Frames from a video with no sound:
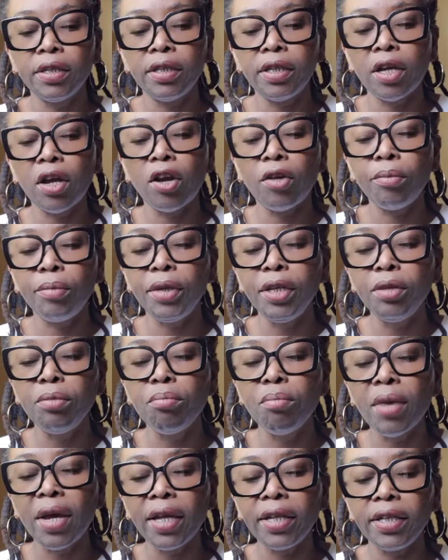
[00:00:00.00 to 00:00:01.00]
They are
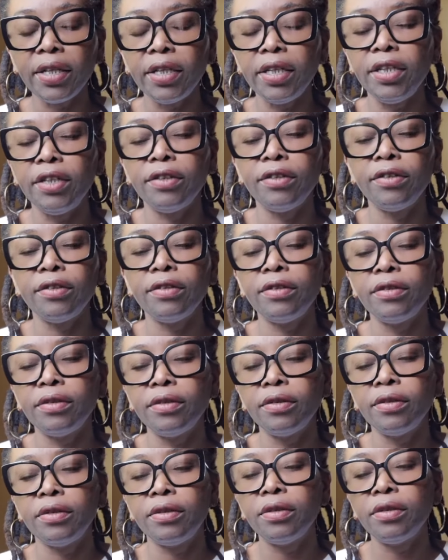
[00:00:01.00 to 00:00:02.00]
being met here
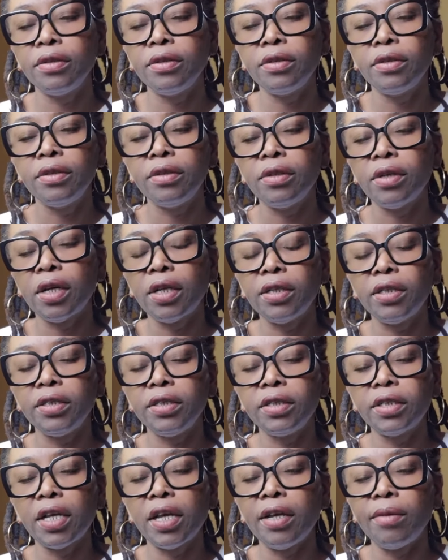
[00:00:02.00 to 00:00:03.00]
at this
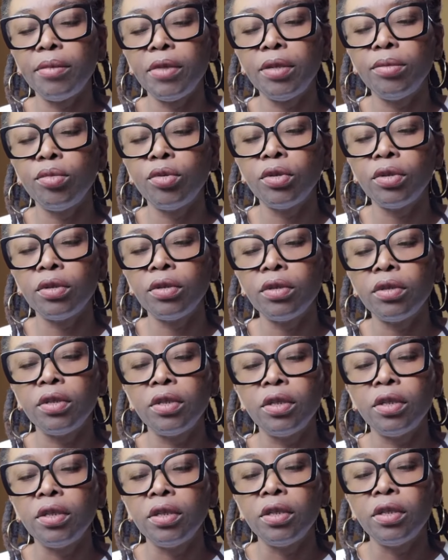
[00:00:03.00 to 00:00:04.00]
time, Libra.
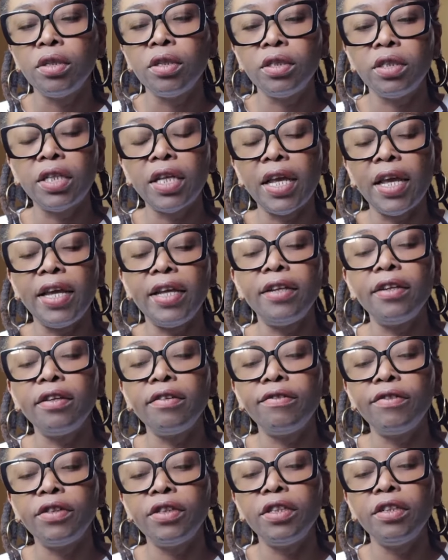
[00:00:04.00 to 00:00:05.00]
It's the end
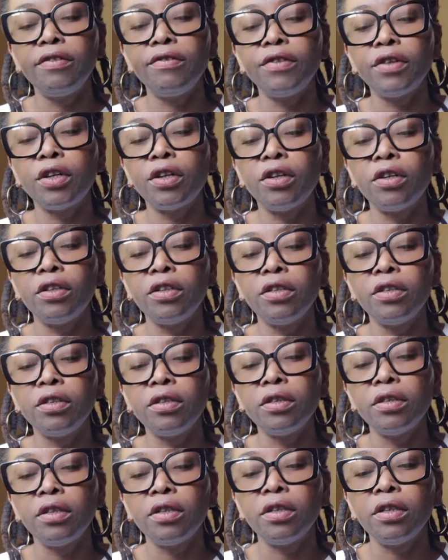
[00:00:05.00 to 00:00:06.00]
of a difficult,
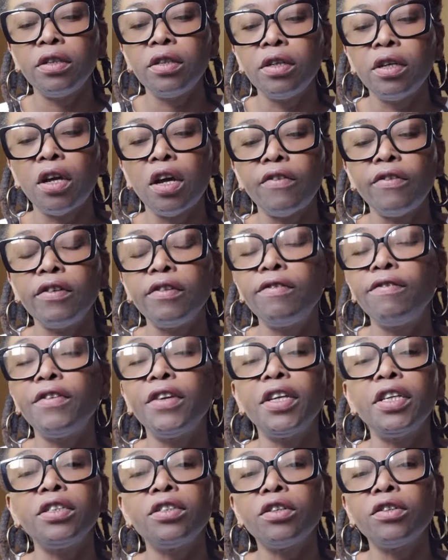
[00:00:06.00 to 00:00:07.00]
of a
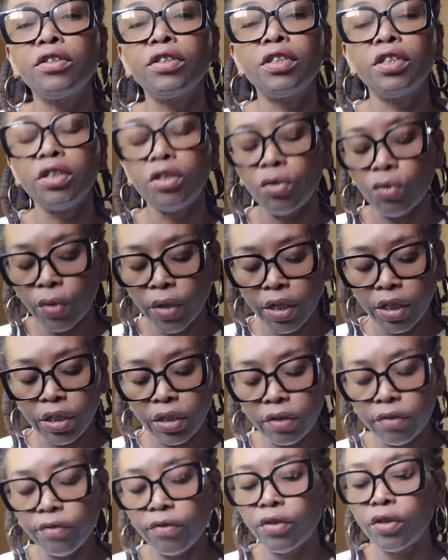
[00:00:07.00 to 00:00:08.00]
phase or a
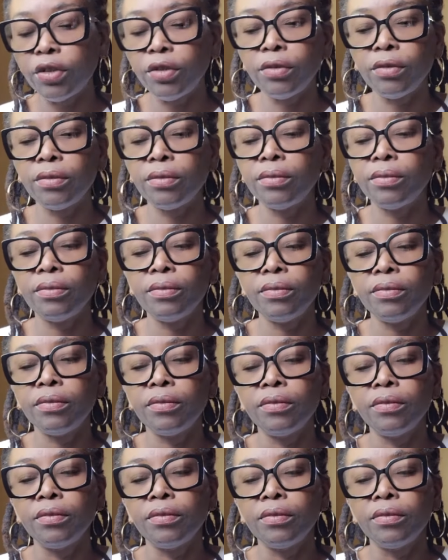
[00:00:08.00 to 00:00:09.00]
situation for you.
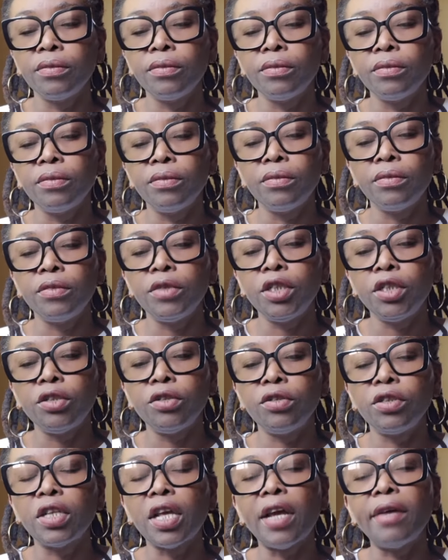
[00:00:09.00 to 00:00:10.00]
You
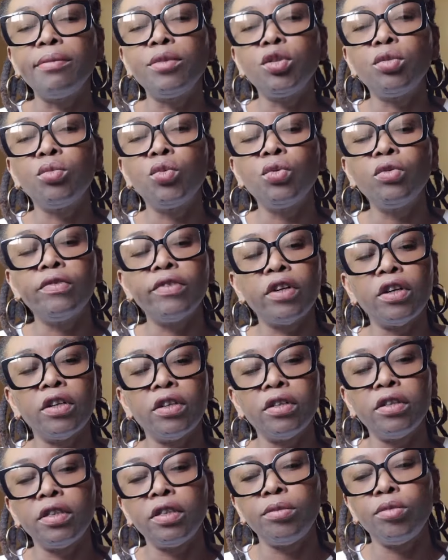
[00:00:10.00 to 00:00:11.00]
know, time to move
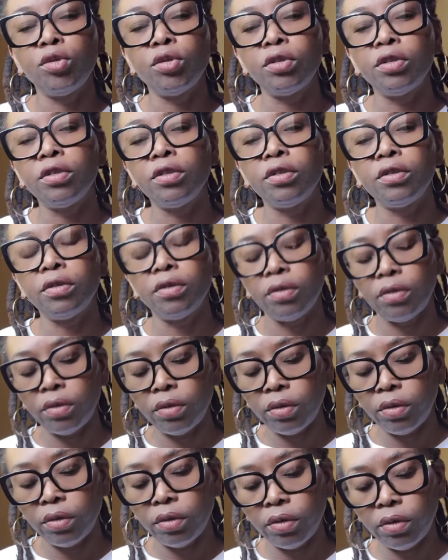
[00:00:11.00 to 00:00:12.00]
on, Libras.
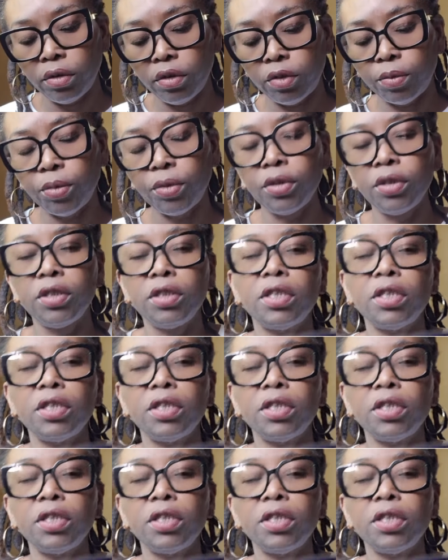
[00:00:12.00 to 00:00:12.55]
Spirit